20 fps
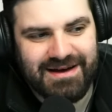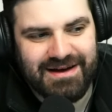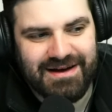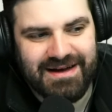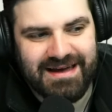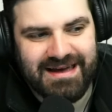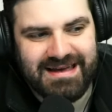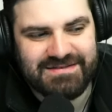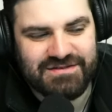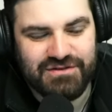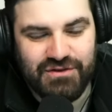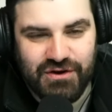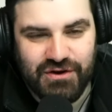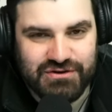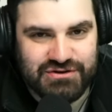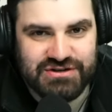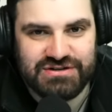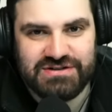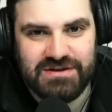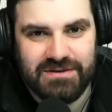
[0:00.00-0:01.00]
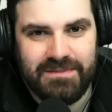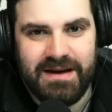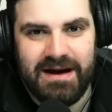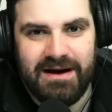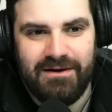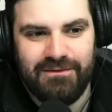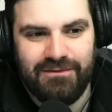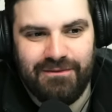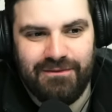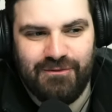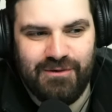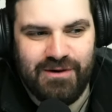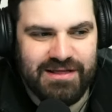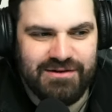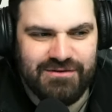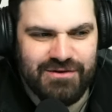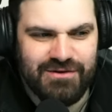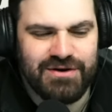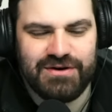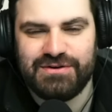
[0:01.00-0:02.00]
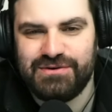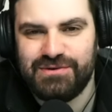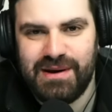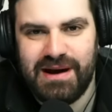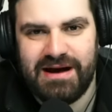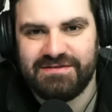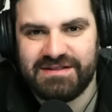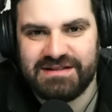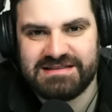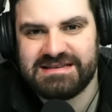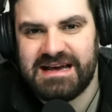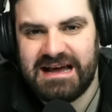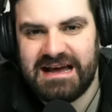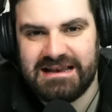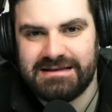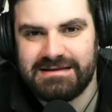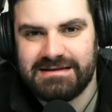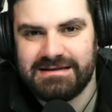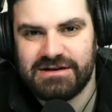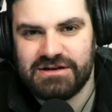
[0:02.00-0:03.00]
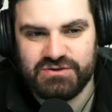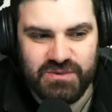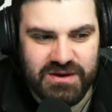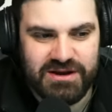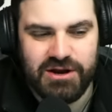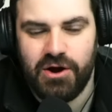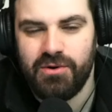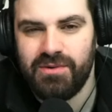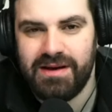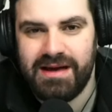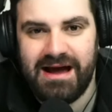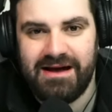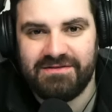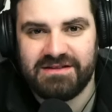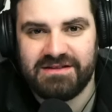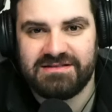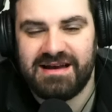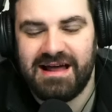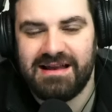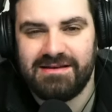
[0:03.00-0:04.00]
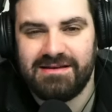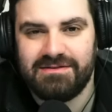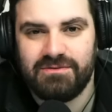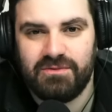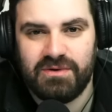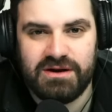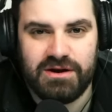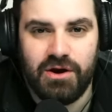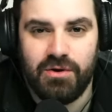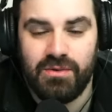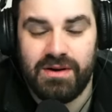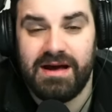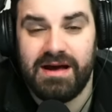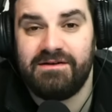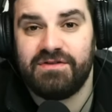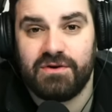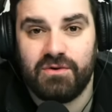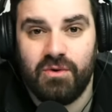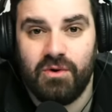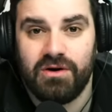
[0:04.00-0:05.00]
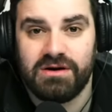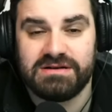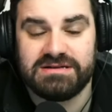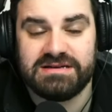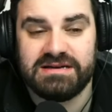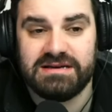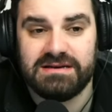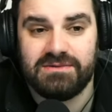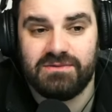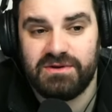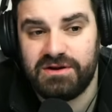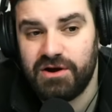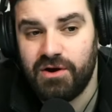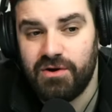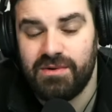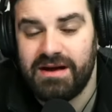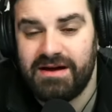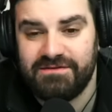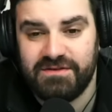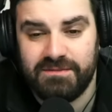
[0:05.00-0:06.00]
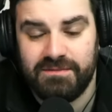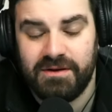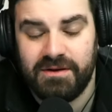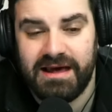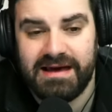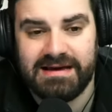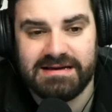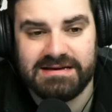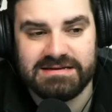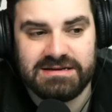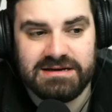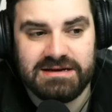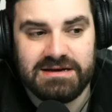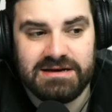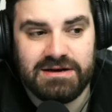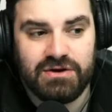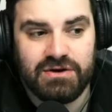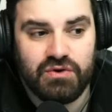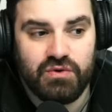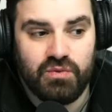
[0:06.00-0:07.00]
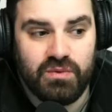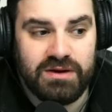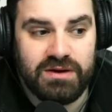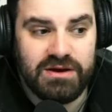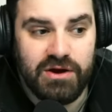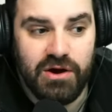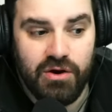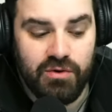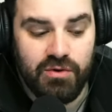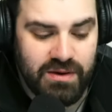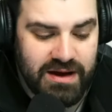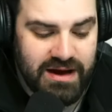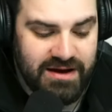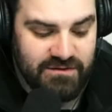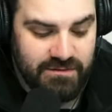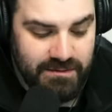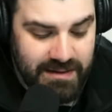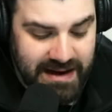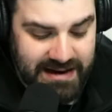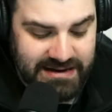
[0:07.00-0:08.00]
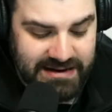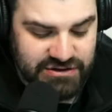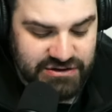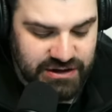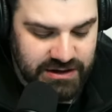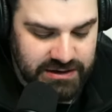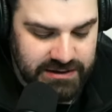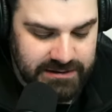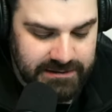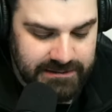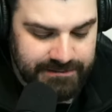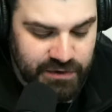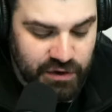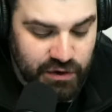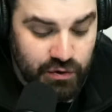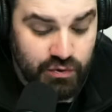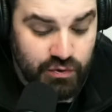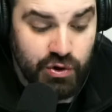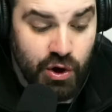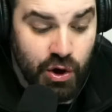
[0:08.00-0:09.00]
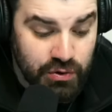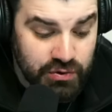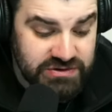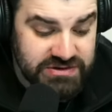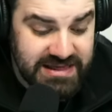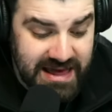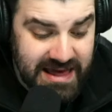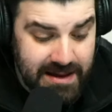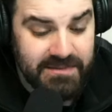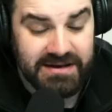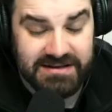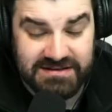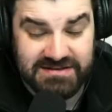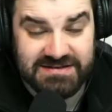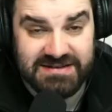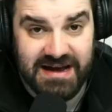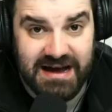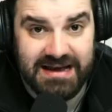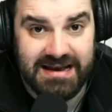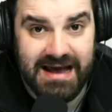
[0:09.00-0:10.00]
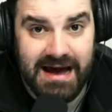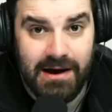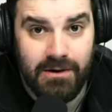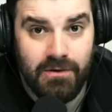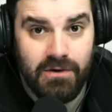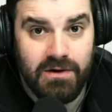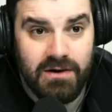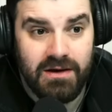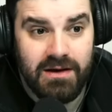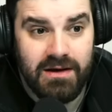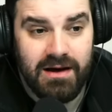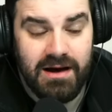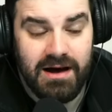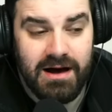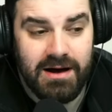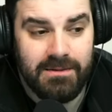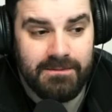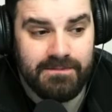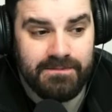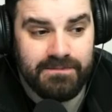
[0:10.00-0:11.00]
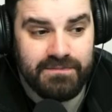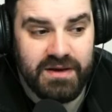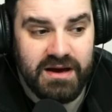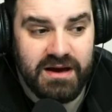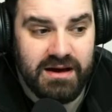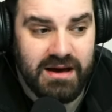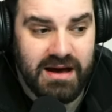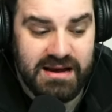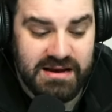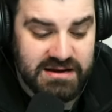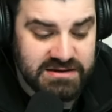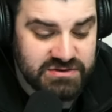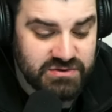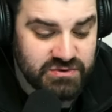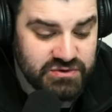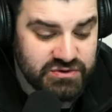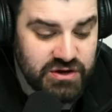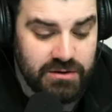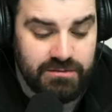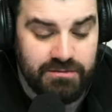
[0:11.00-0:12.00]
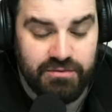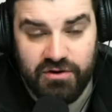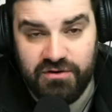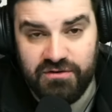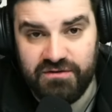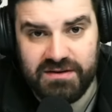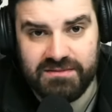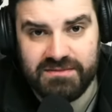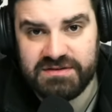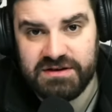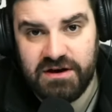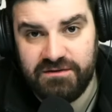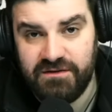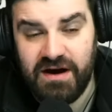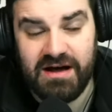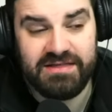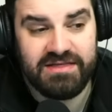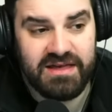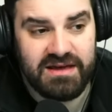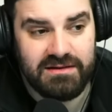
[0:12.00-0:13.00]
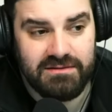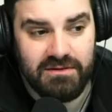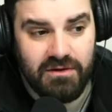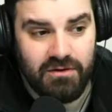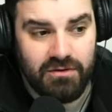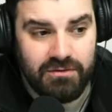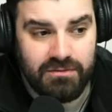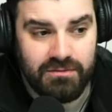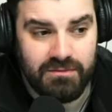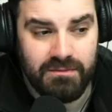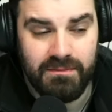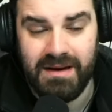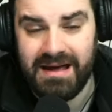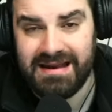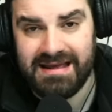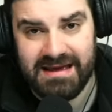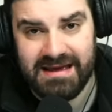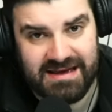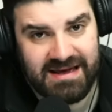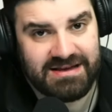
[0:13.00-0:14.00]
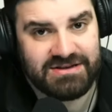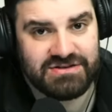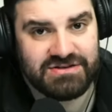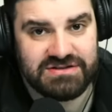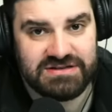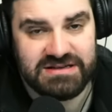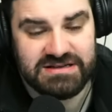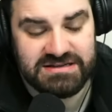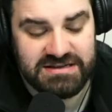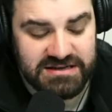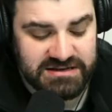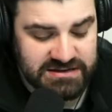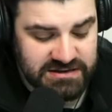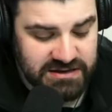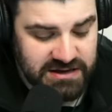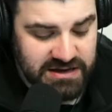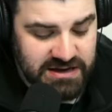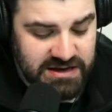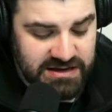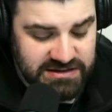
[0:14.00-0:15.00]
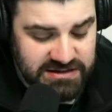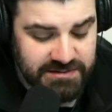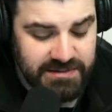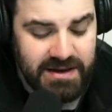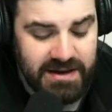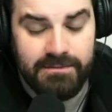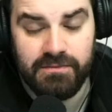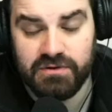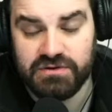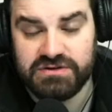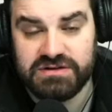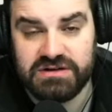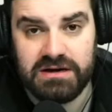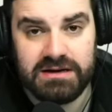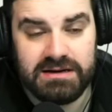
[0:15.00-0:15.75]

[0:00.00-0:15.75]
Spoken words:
It's not just about whether or not you have the talent, because we know we have the talent. We know we have the quality. We know we have the players. We know we have a manager who knows them inside out and has also proven himself, I think, on many occasions this season to be able to